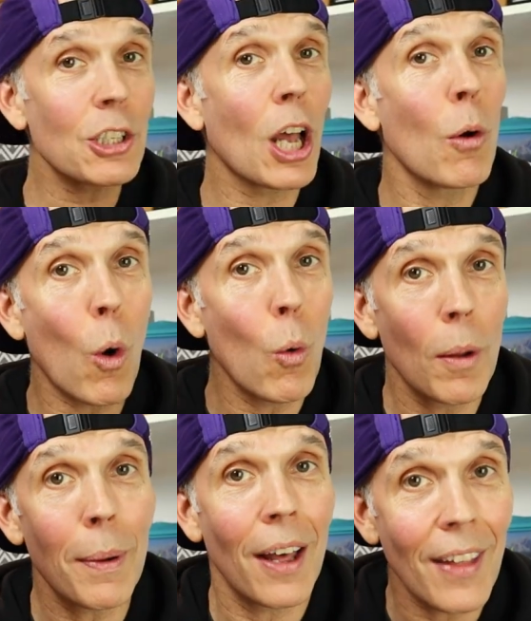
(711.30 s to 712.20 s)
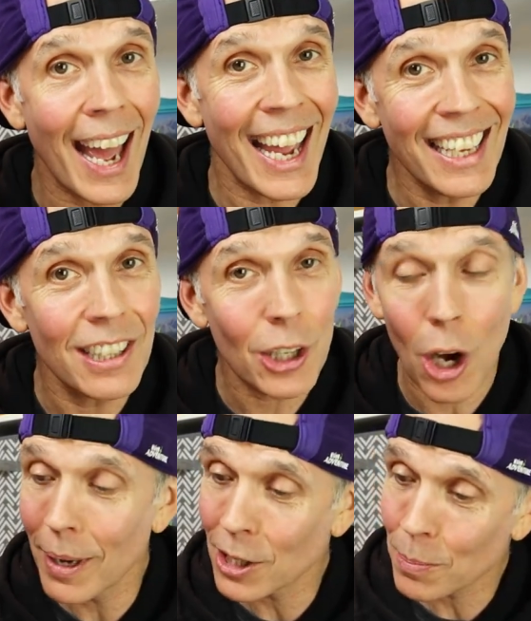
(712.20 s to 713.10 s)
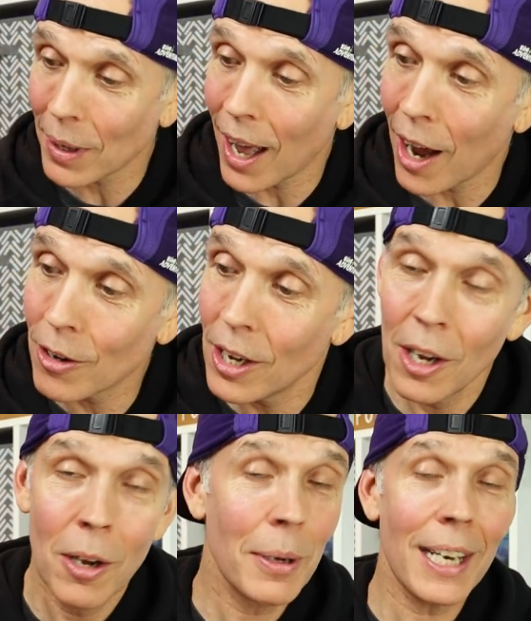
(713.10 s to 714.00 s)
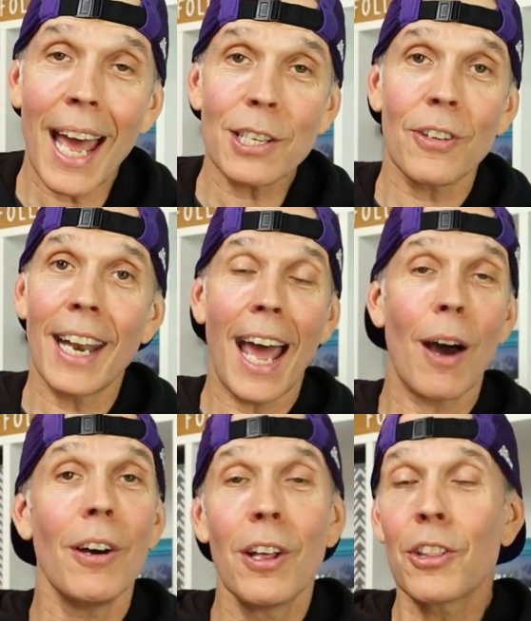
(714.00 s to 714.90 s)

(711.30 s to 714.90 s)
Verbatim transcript: us know all about that in the comments below. But as for now.